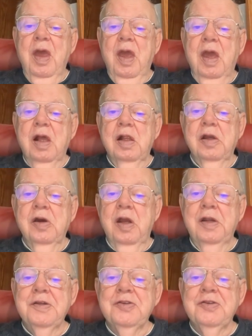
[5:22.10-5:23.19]
and click on
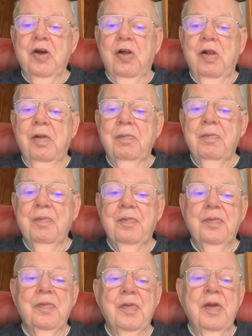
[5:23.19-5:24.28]
Install,
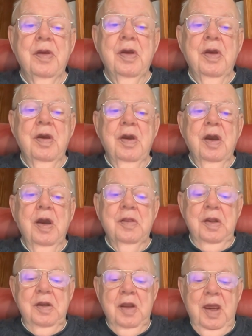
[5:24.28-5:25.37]
and
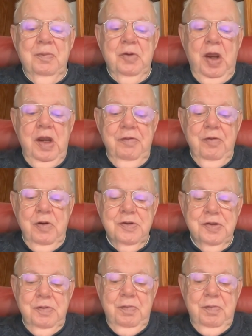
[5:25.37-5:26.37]
then type Tidyverse.